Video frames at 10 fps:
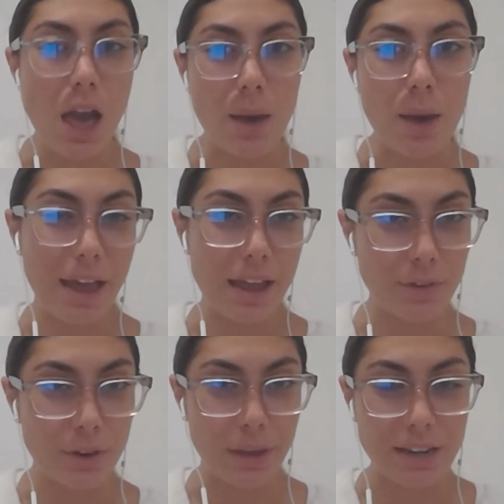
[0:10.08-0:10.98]
Hi,
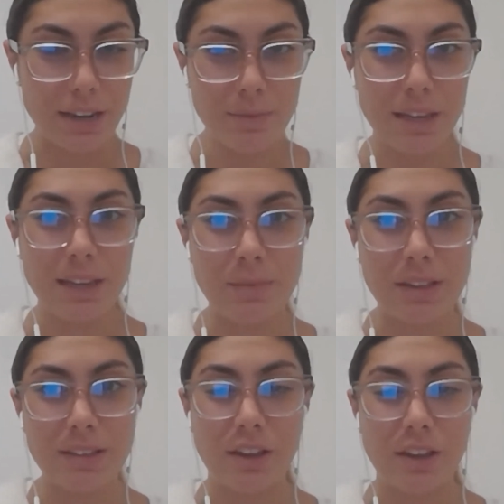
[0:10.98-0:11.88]
everybody. My name
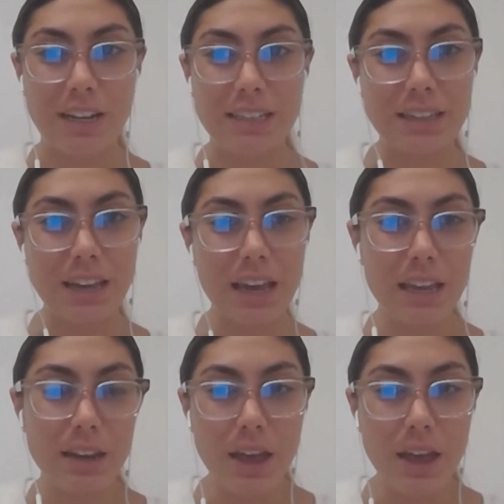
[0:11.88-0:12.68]
is Andrea Stein.